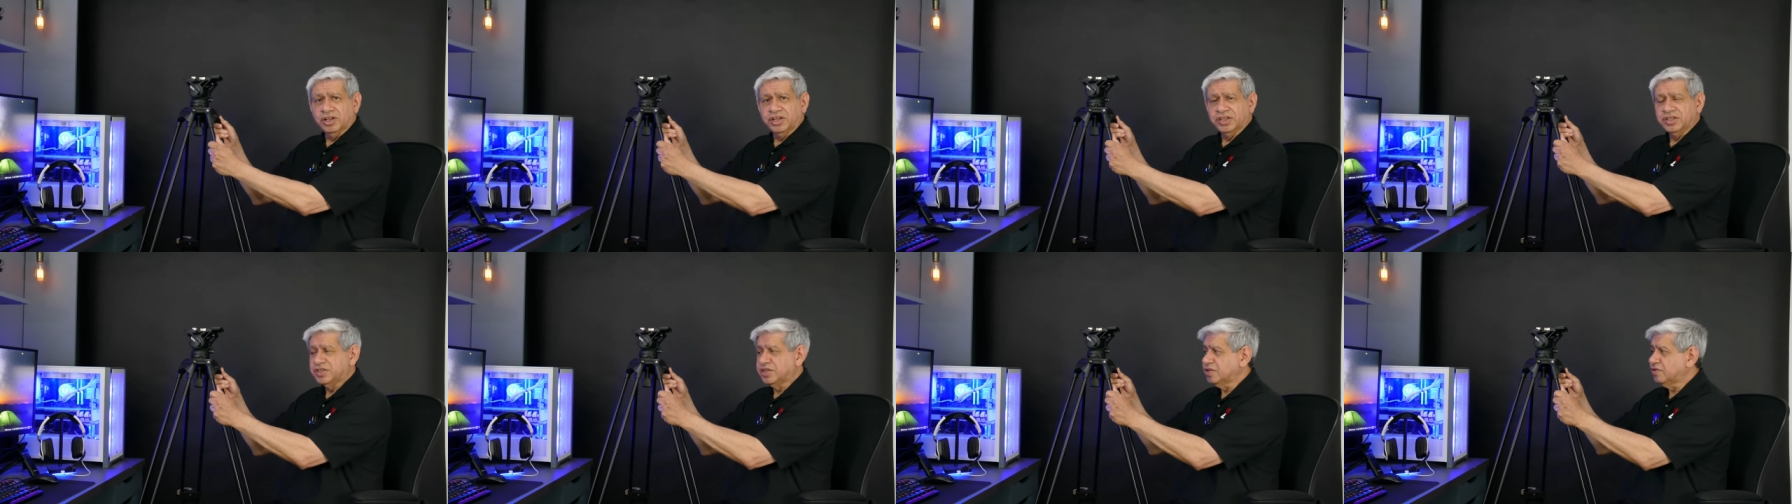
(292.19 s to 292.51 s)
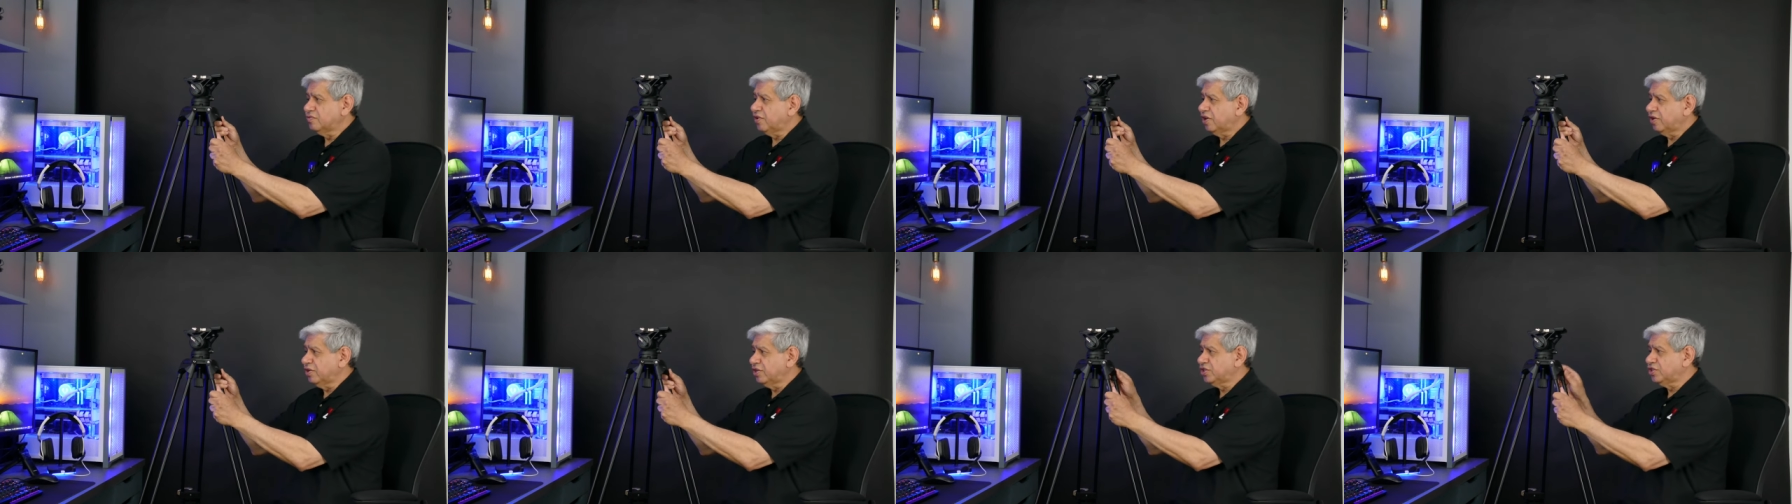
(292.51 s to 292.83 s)
This is
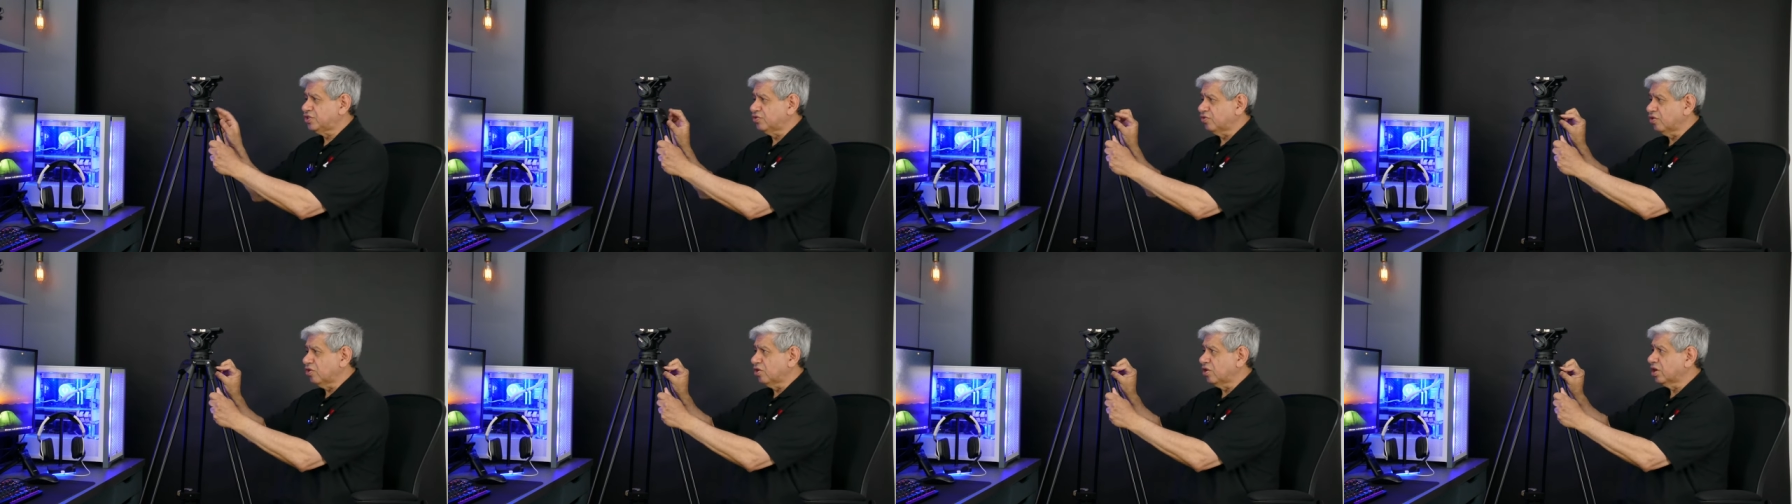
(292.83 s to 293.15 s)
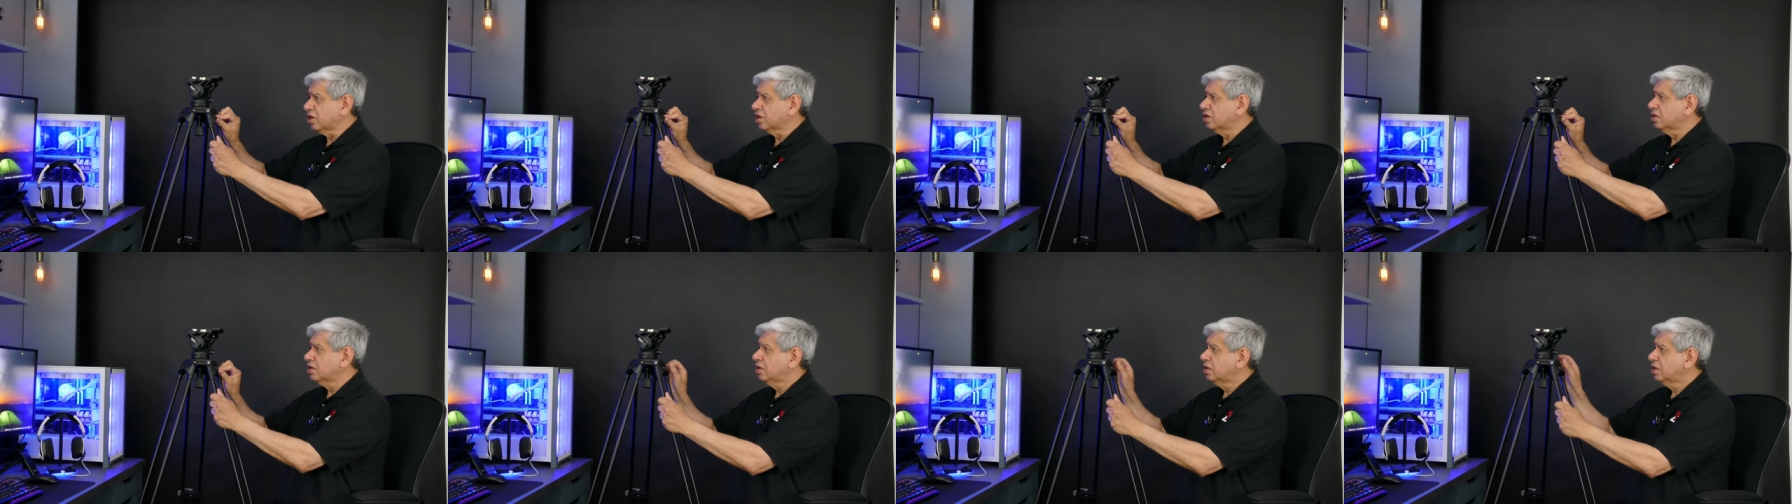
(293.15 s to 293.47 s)
very
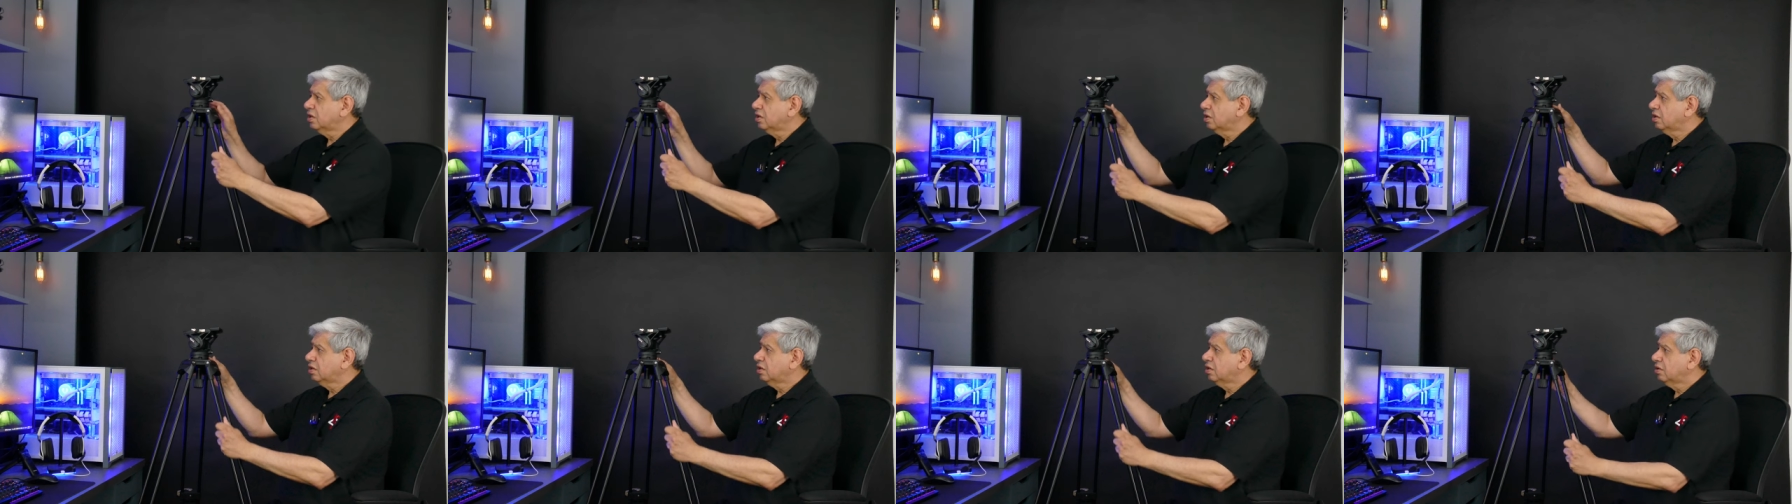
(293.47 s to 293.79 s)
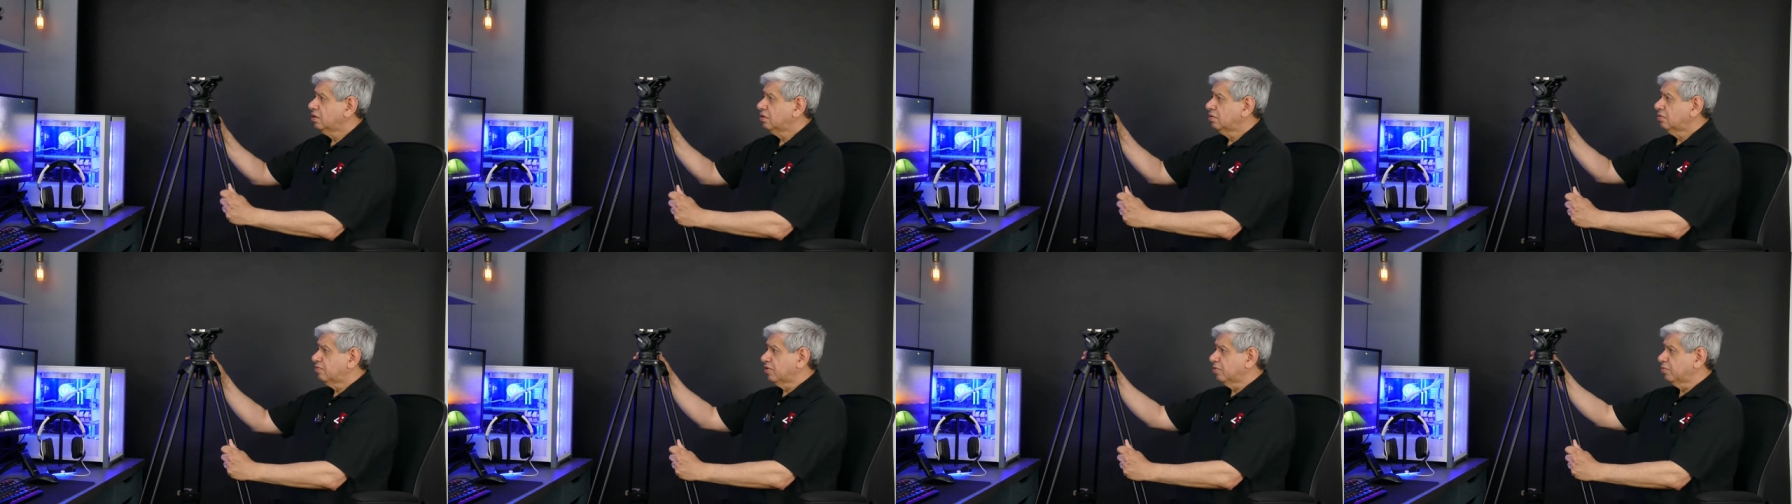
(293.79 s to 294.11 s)
strong
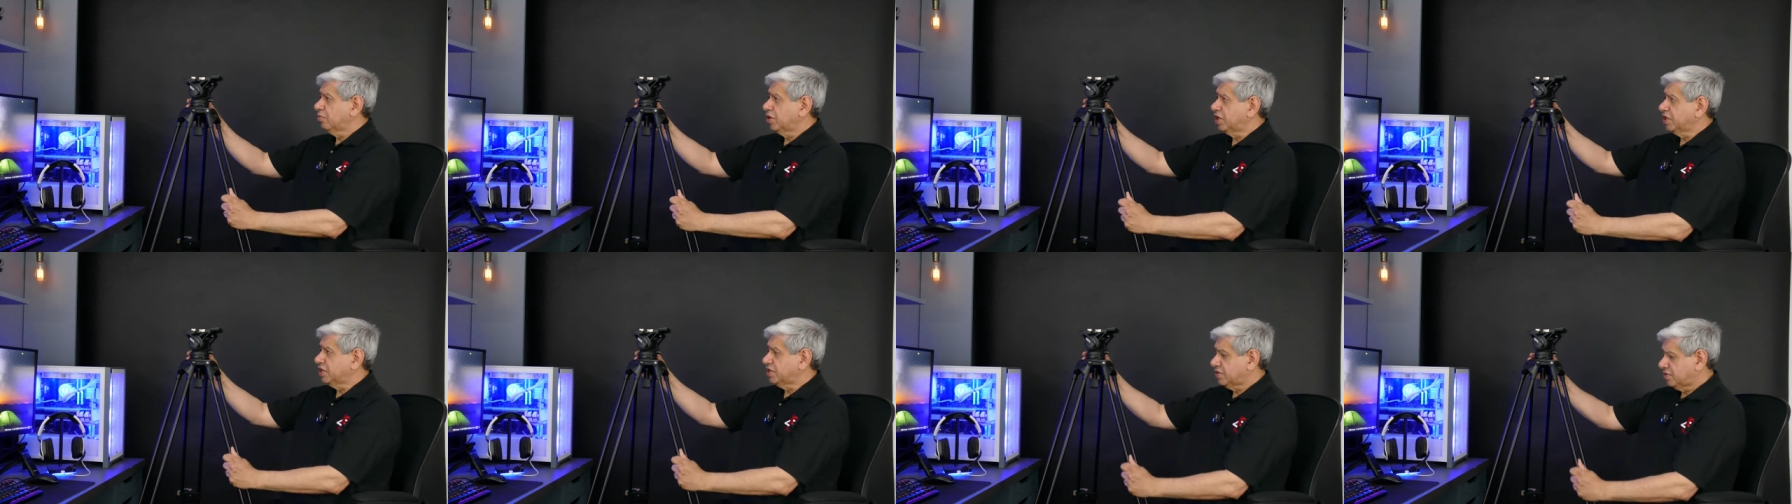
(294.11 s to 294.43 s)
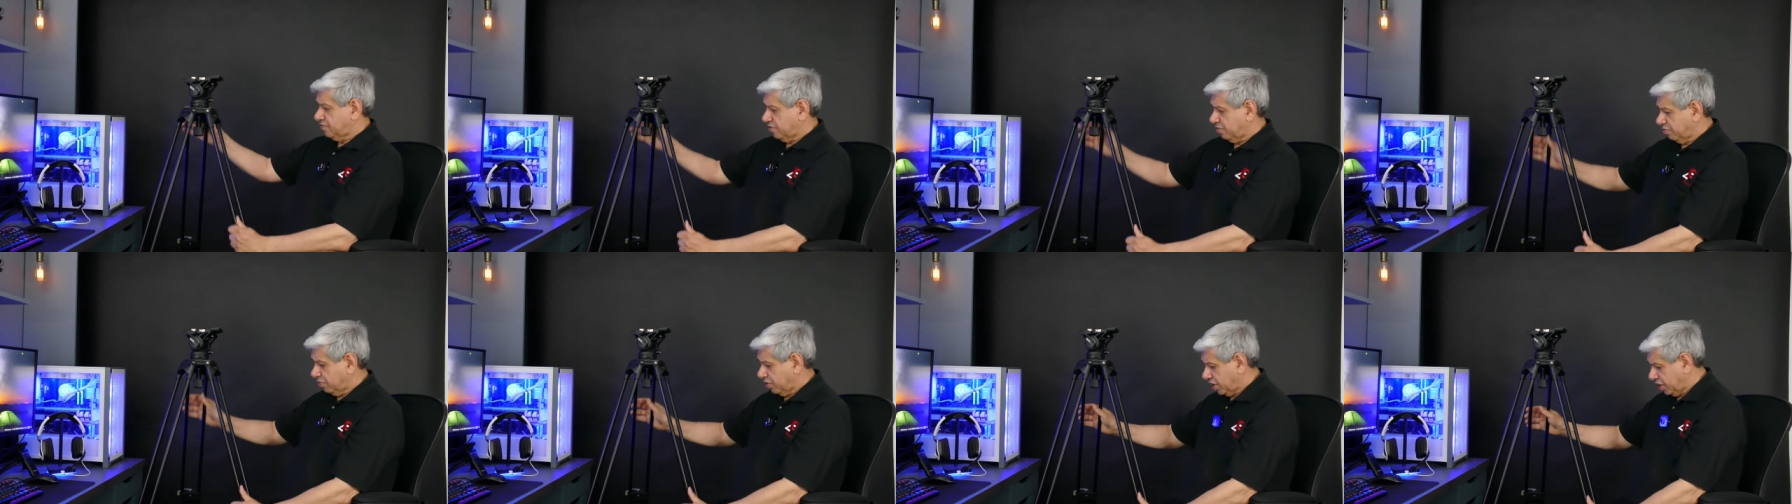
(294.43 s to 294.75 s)
from what it,
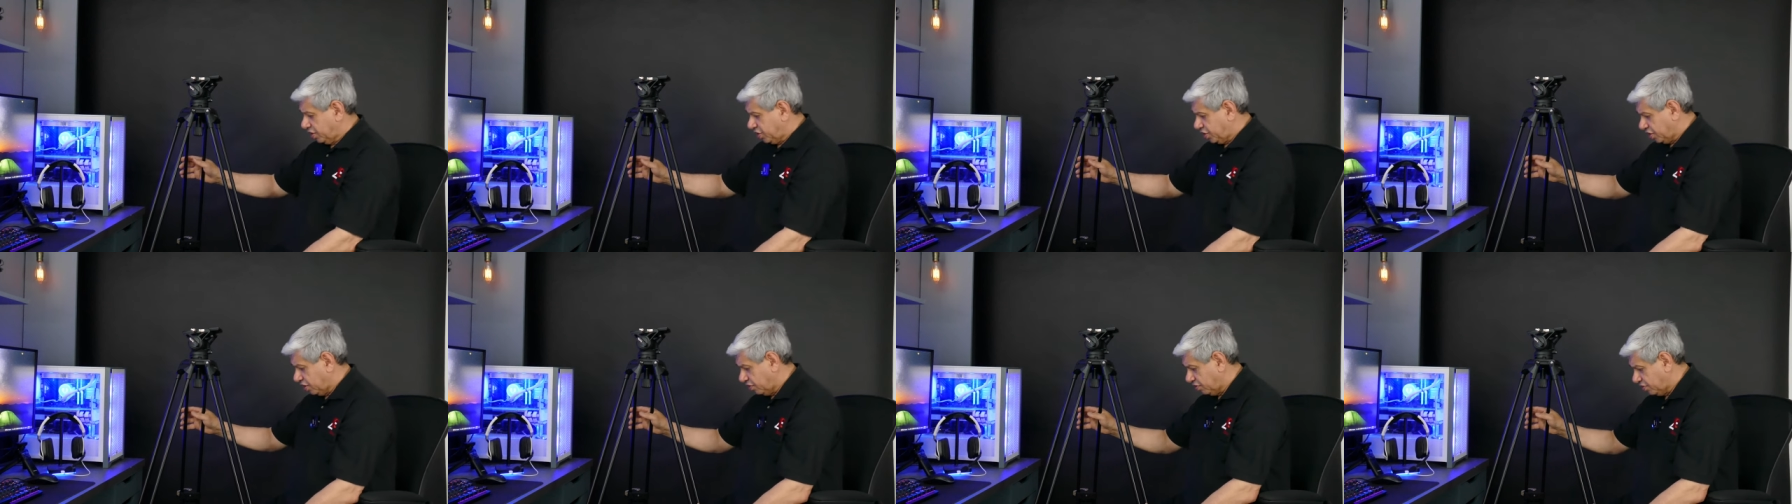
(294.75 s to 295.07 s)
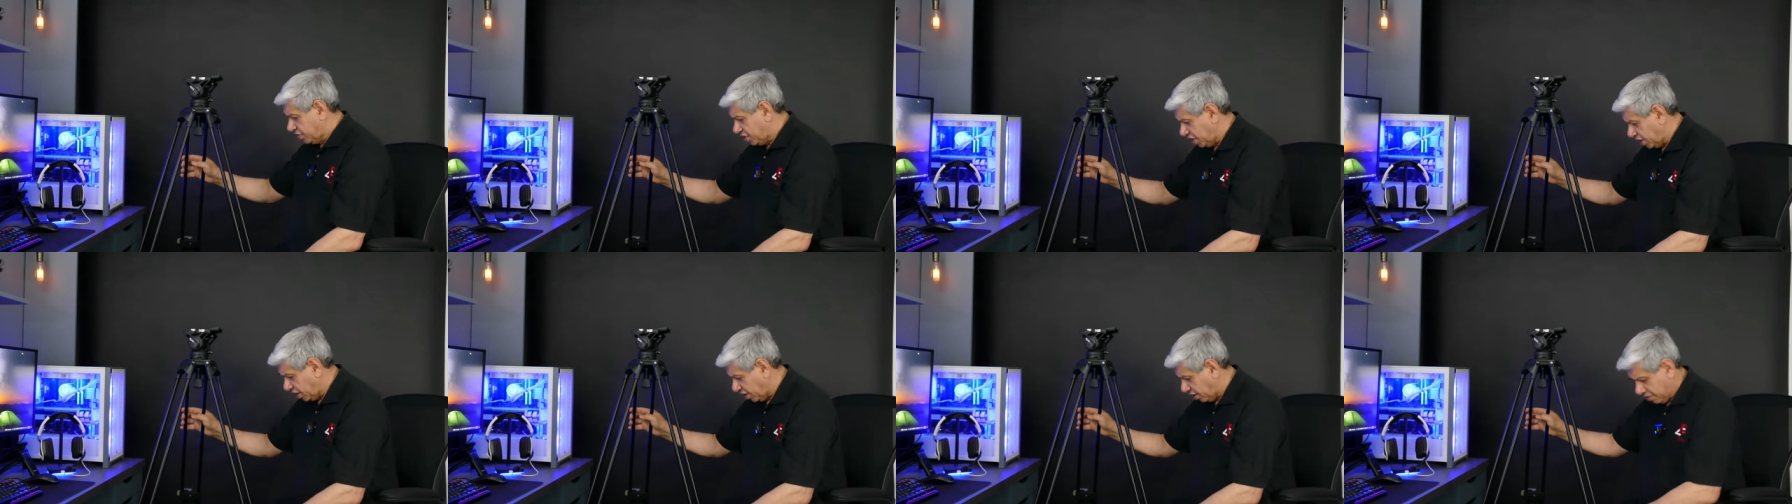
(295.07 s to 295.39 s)
from what it
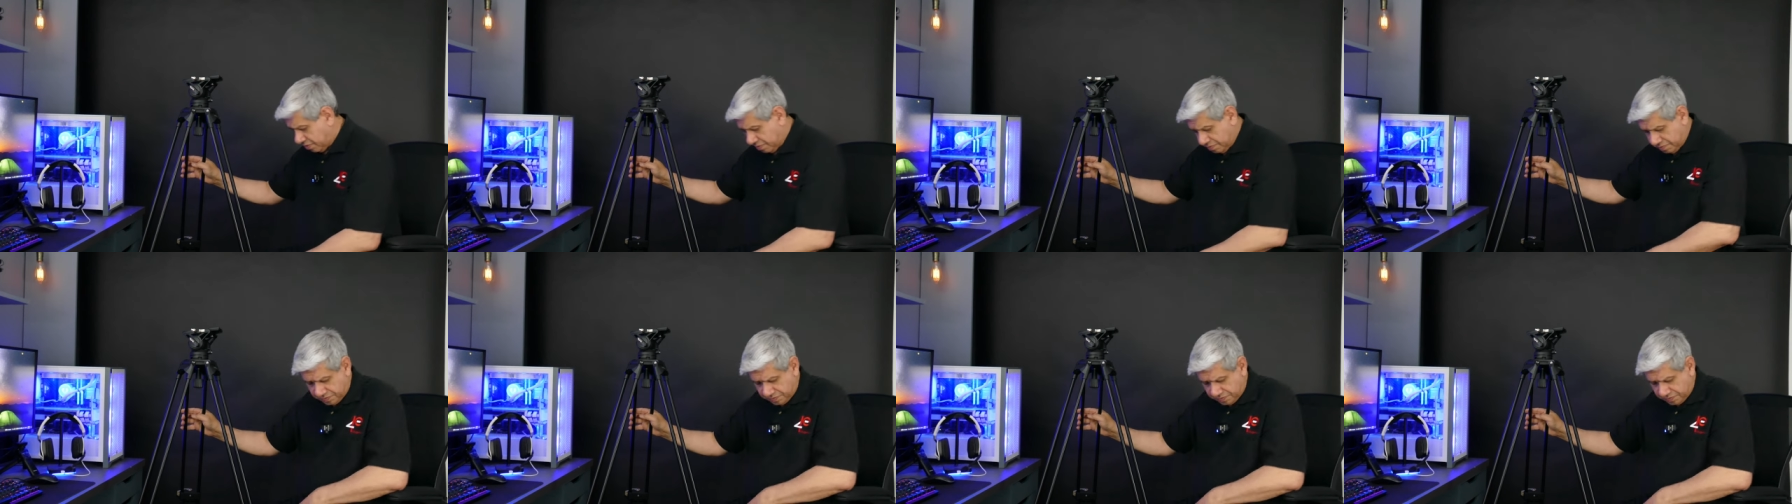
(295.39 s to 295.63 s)
shows here.